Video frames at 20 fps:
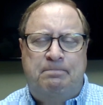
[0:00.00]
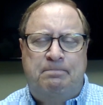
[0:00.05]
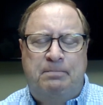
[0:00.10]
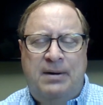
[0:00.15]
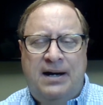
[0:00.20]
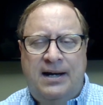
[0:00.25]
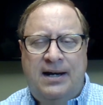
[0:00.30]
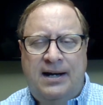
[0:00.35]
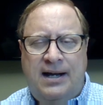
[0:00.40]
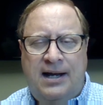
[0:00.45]

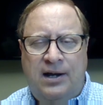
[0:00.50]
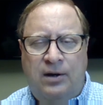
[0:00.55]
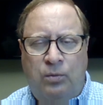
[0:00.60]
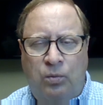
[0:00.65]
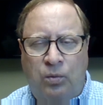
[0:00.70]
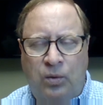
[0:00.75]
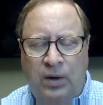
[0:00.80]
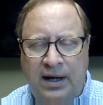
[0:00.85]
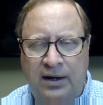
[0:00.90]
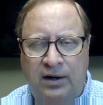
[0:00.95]
but a
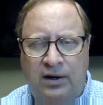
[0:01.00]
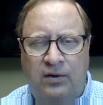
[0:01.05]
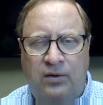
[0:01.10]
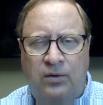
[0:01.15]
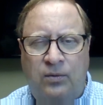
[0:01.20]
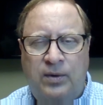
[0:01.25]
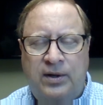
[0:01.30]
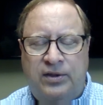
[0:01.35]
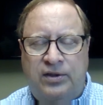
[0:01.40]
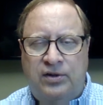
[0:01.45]

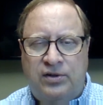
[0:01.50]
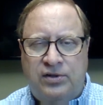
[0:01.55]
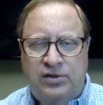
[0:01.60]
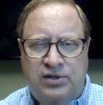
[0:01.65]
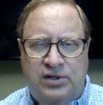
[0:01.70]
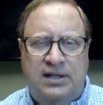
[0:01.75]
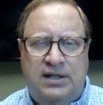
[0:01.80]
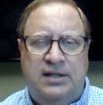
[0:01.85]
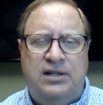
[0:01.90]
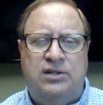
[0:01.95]
will with your
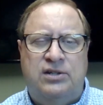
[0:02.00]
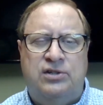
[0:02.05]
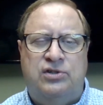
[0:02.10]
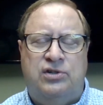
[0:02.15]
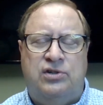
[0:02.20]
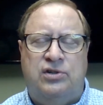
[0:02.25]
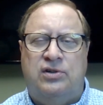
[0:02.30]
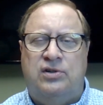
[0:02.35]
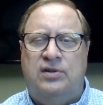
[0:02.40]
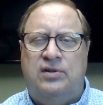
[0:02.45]

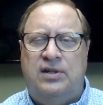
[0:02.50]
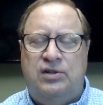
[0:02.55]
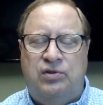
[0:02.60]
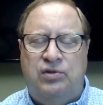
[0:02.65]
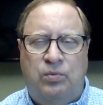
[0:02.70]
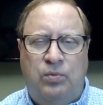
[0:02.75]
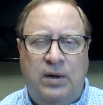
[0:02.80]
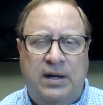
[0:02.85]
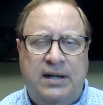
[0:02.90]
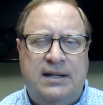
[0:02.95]
signature
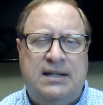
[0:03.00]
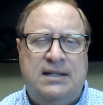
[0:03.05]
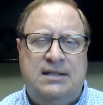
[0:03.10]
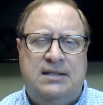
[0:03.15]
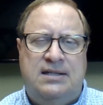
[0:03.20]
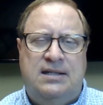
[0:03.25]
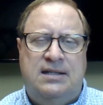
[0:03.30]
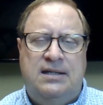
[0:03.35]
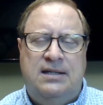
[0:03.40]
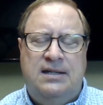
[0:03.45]
that's
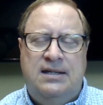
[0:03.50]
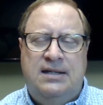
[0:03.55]
witnessed